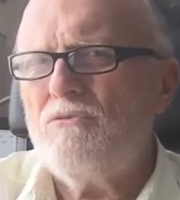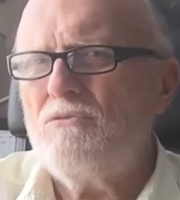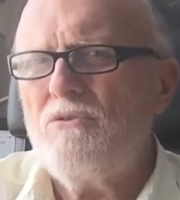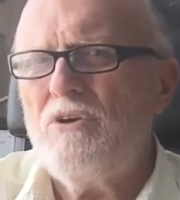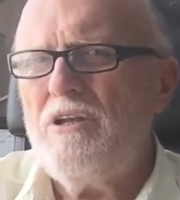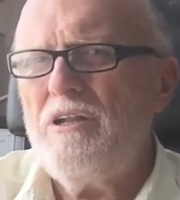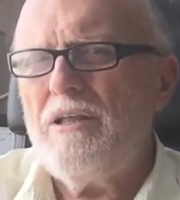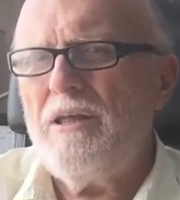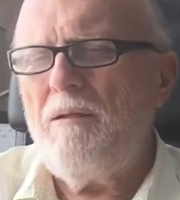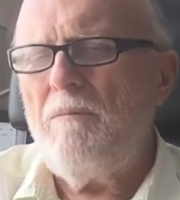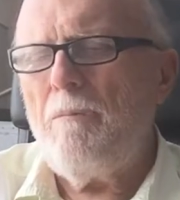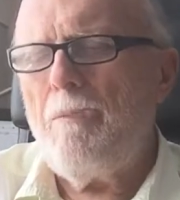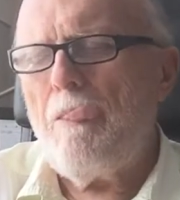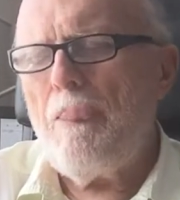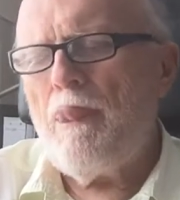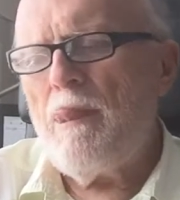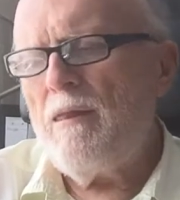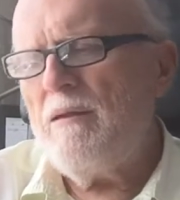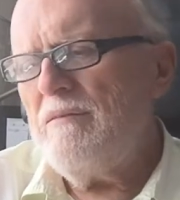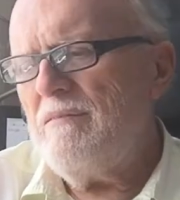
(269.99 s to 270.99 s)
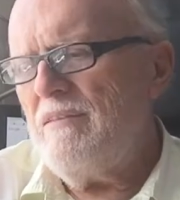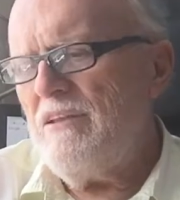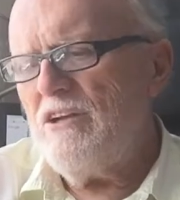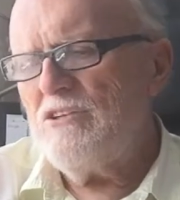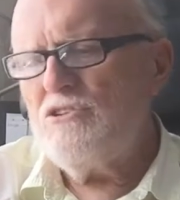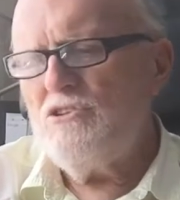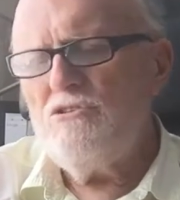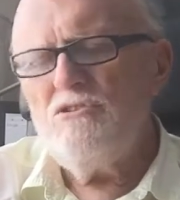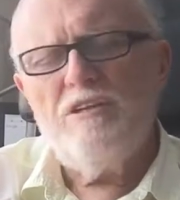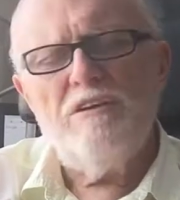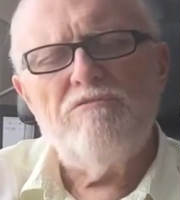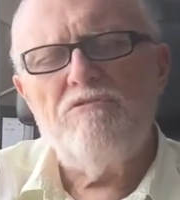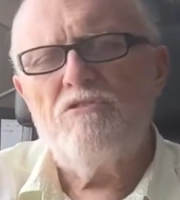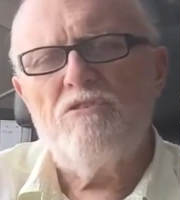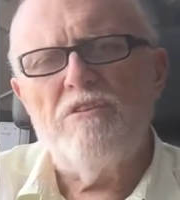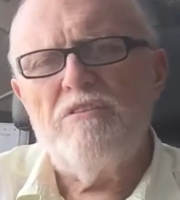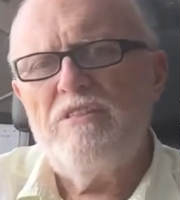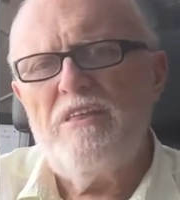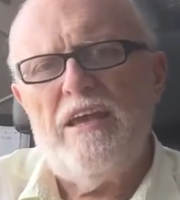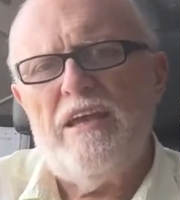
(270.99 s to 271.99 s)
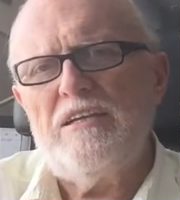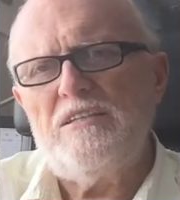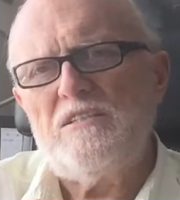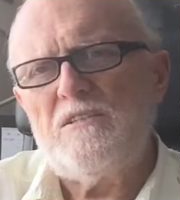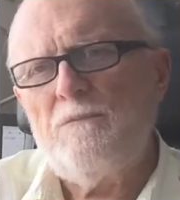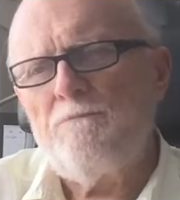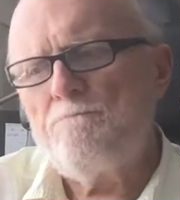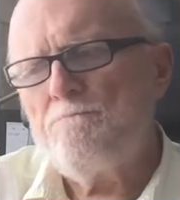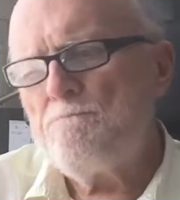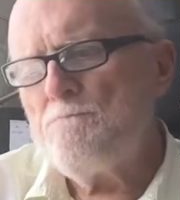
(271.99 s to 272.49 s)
really. They are two different things.